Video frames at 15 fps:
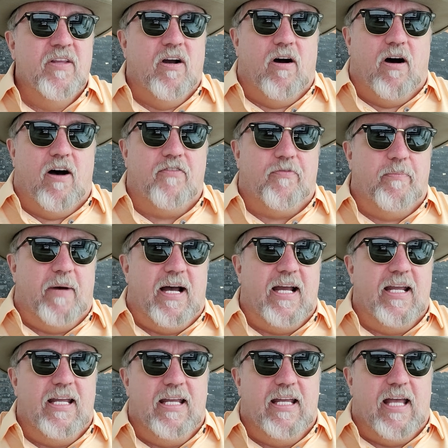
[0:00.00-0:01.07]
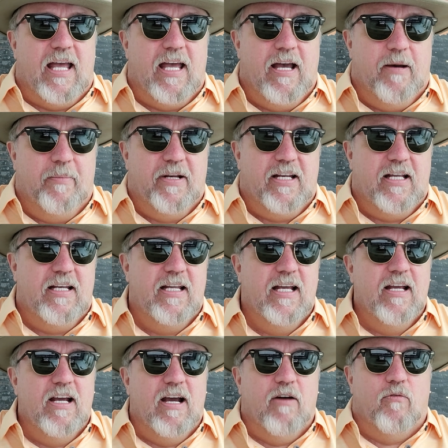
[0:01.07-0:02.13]
off by helmeted
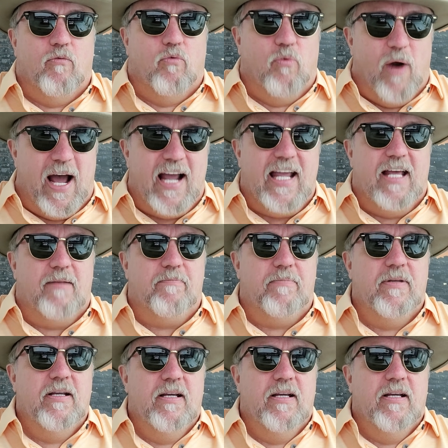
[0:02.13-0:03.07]
riot